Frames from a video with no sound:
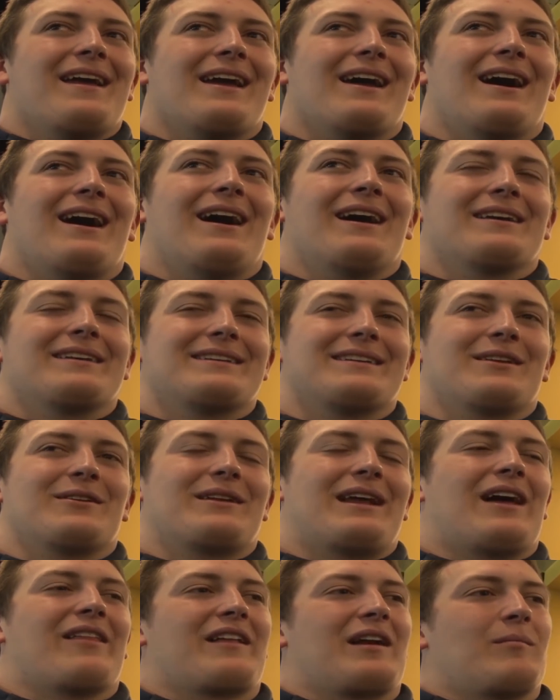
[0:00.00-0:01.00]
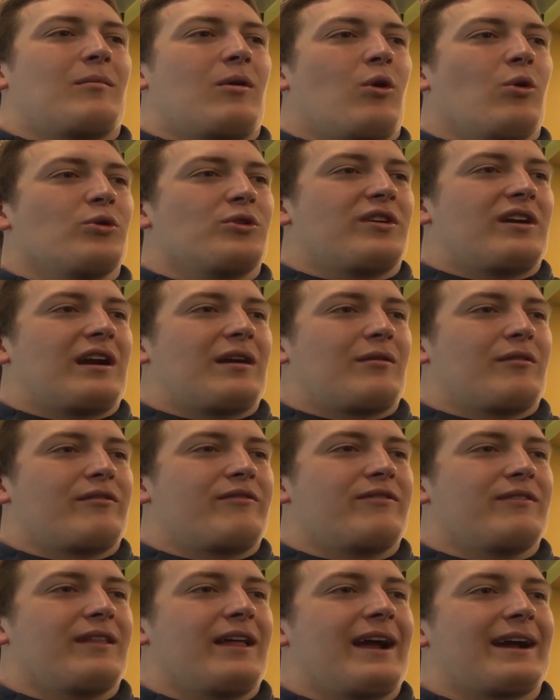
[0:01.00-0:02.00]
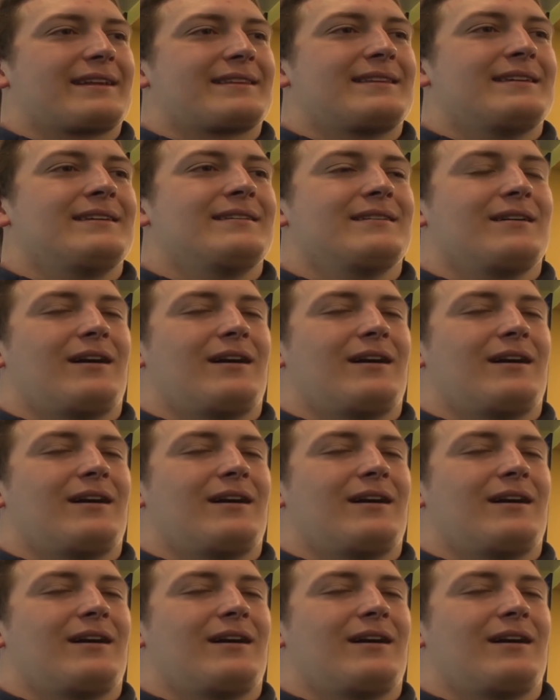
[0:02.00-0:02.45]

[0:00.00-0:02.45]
uh, you know, now that I'm older and I reflect